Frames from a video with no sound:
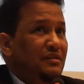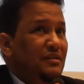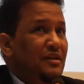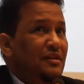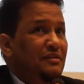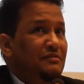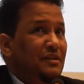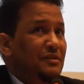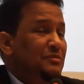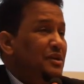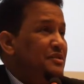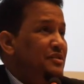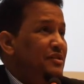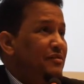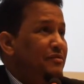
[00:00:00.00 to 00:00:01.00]
none of them
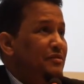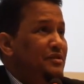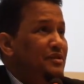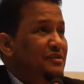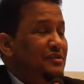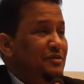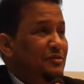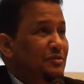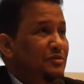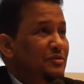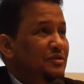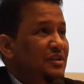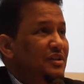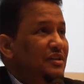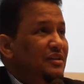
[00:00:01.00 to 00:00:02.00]
has the authority
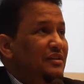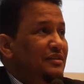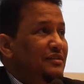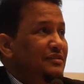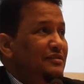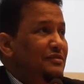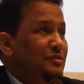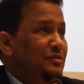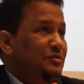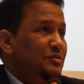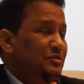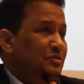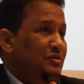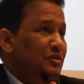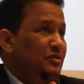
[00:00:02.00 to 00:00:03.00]
to
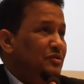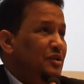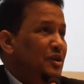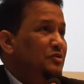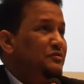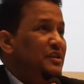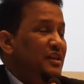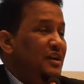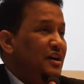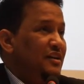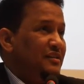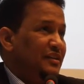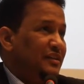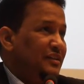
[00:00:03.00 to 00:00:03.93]
over the other.